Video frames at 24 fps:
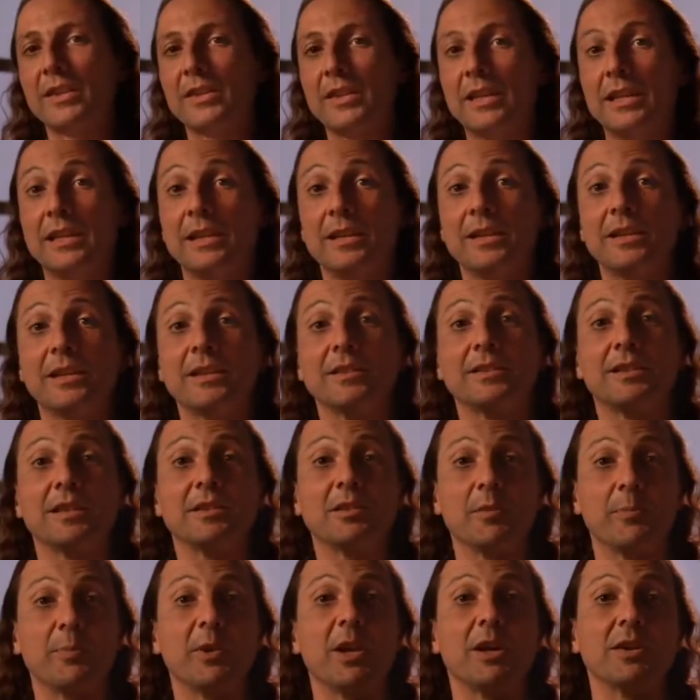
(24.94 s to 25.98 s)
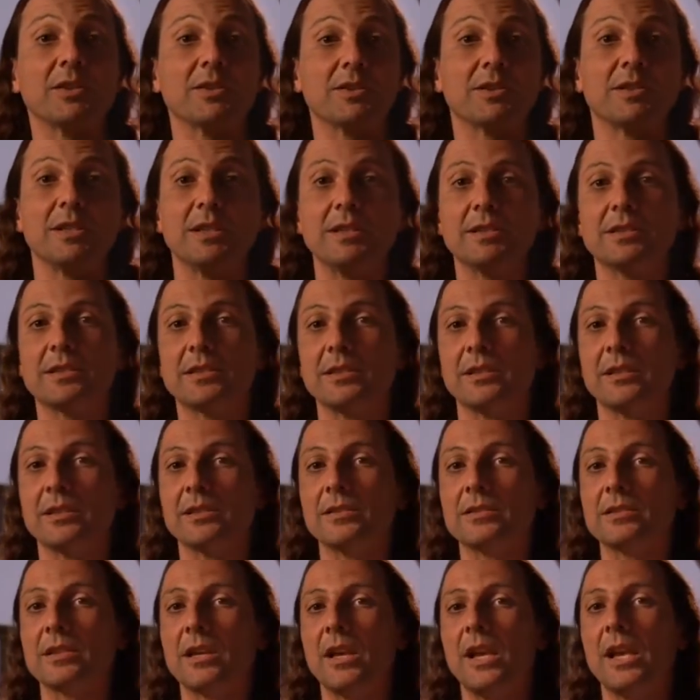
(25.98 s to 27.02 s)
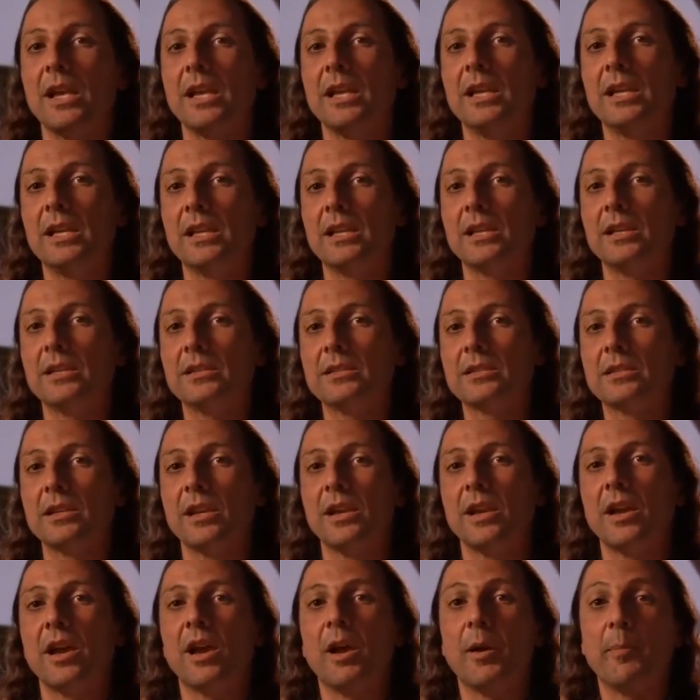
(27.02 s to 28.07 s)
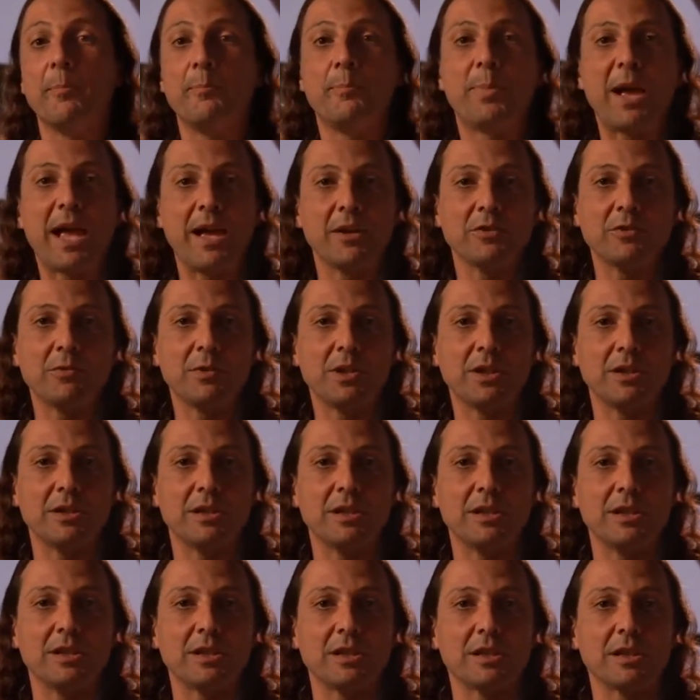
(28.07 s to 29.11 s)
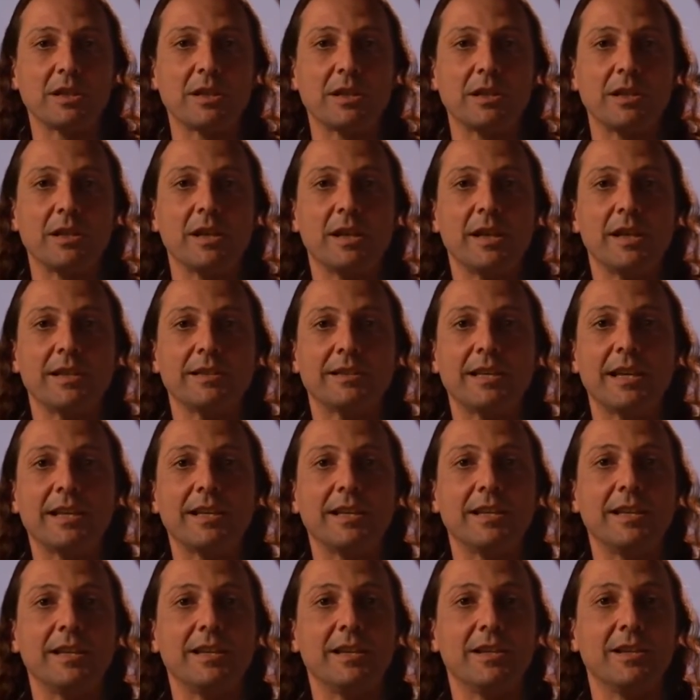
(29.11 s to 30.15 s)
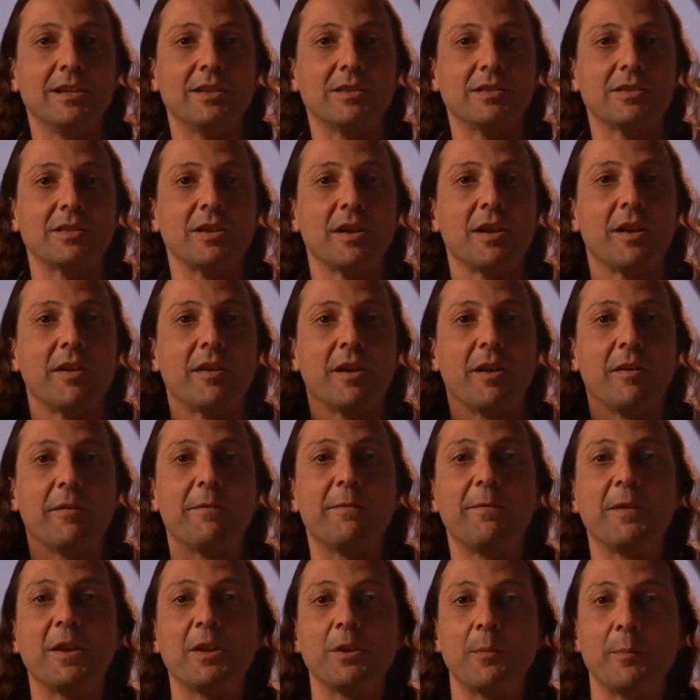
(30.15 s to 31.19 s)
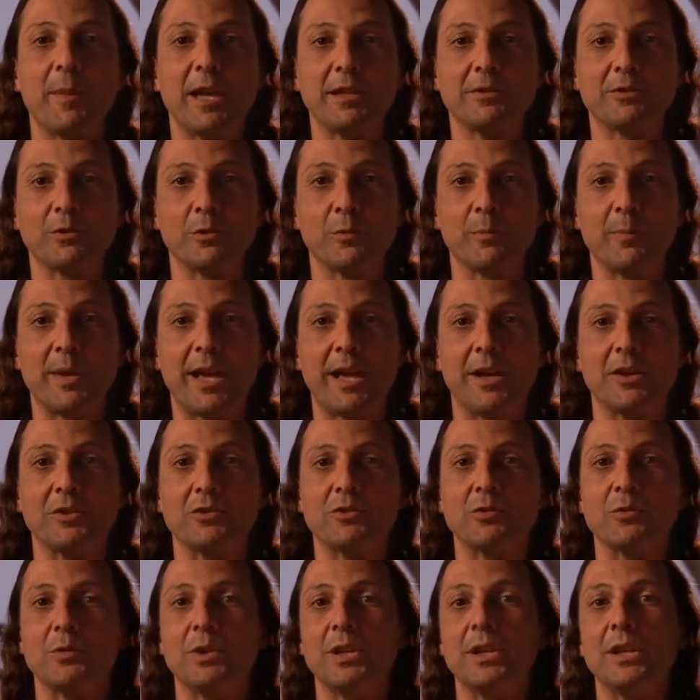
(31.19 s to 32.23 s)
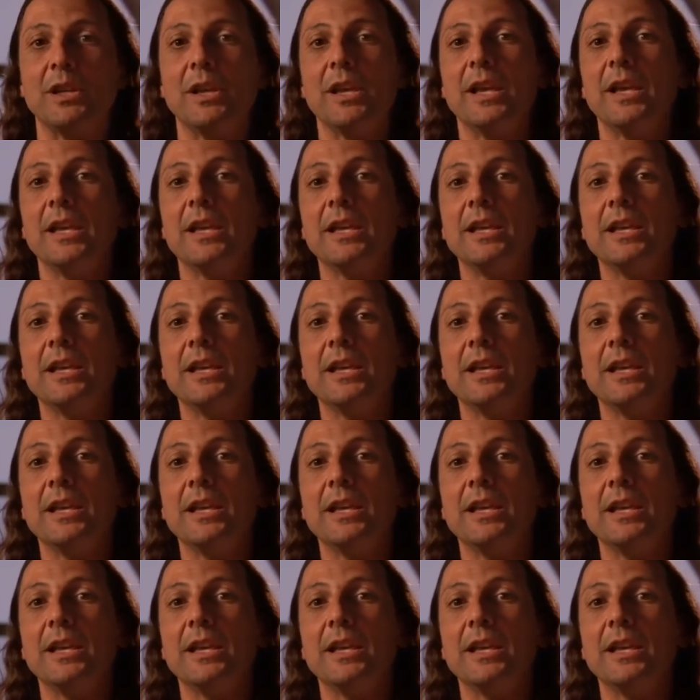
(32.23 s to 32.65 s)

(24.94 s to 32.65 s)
I think that the Planck's distance is a boundary condition that is a fundamental boundary